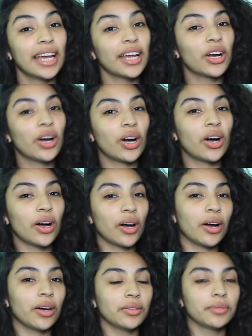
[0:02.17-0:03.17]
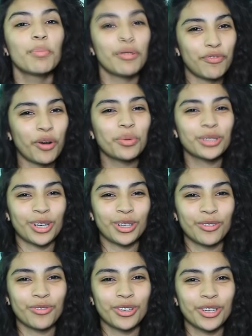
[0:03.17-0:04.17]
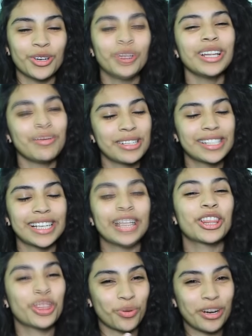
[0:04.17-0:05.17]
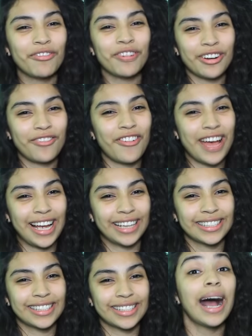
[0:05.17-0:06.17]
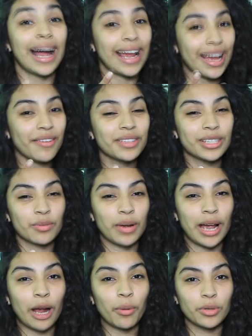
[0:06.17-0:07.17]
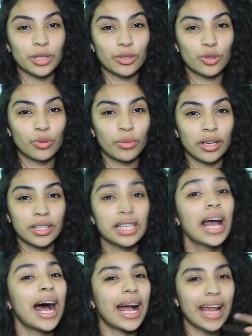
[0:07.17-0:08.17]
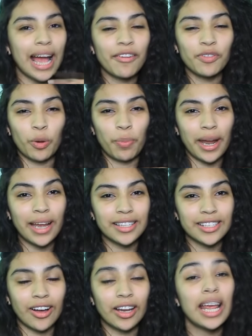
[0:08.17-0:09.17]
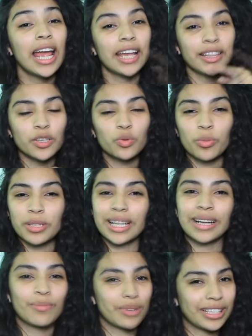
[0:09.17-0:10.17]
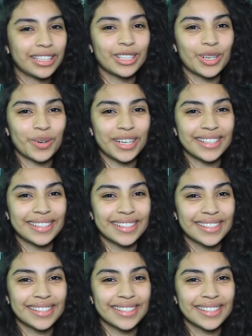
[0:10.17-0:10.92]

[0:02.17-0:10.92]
Hey y'all! Before we start the video, let me state three fun facts. I haven't done my eyebrows in two months, I have no pants on, and this room is like a million degrees.